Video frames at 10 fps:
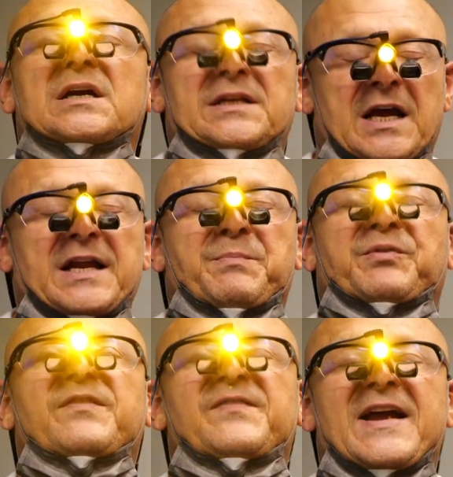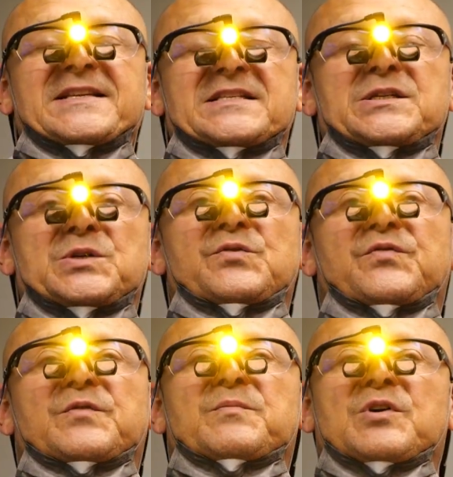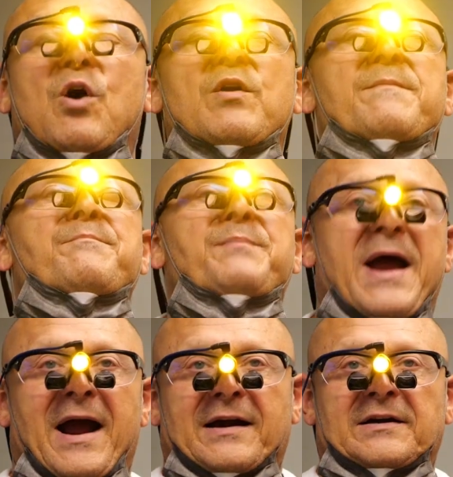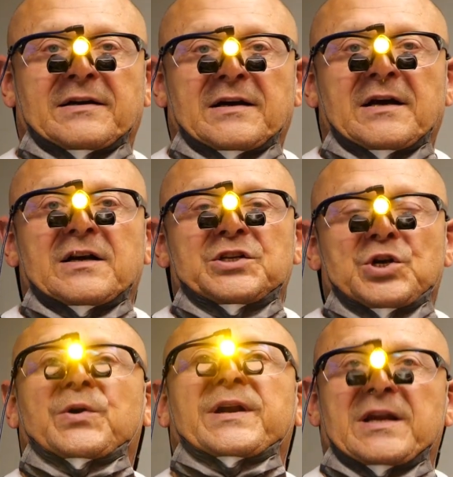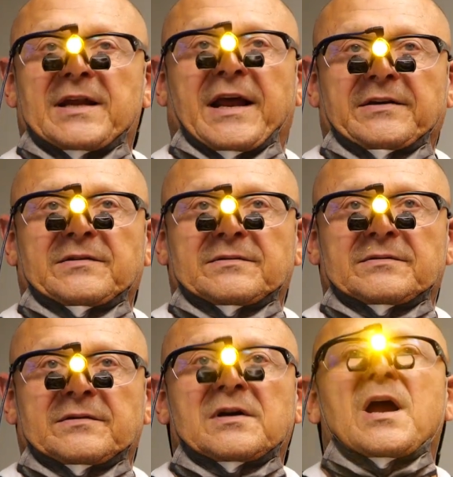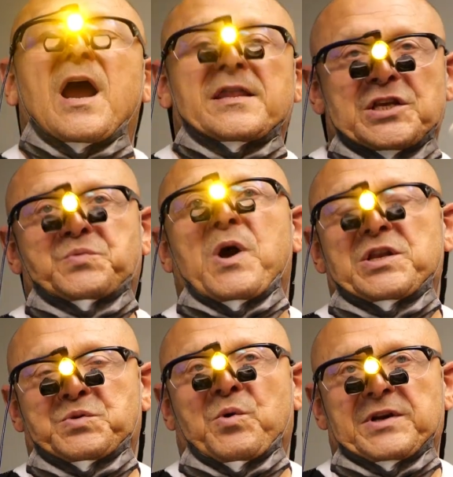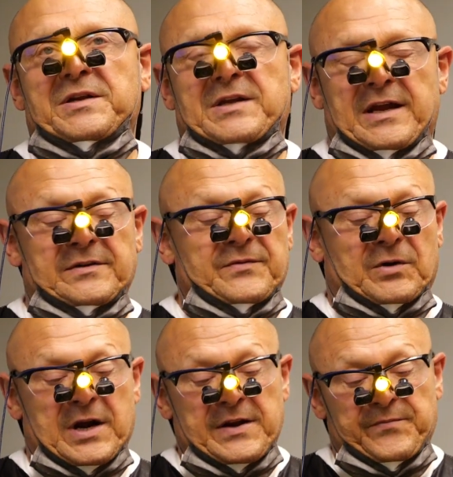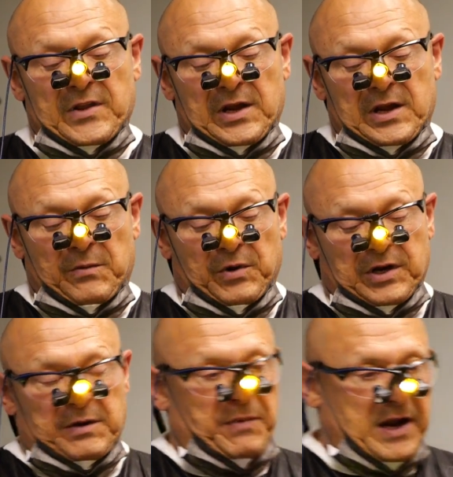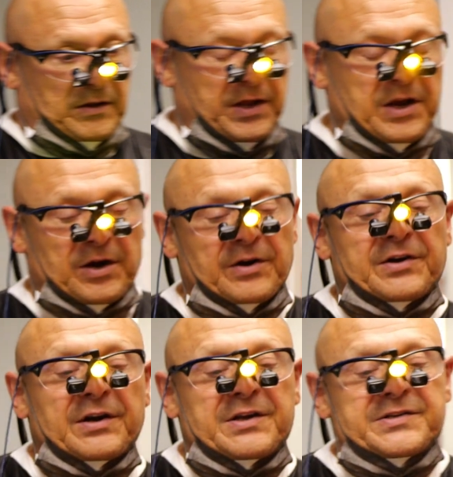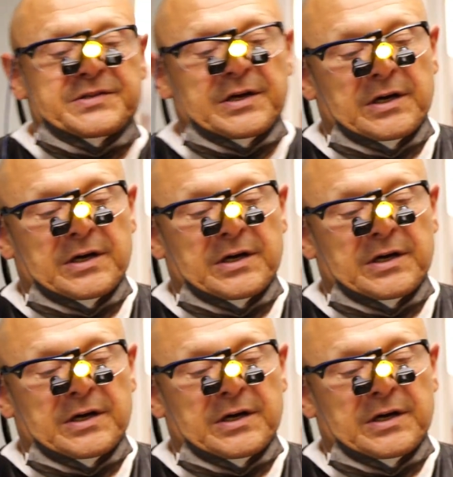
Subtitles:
Now, it prevents you from going back during the night, and that's why it's worn at night. Okay, Michael here is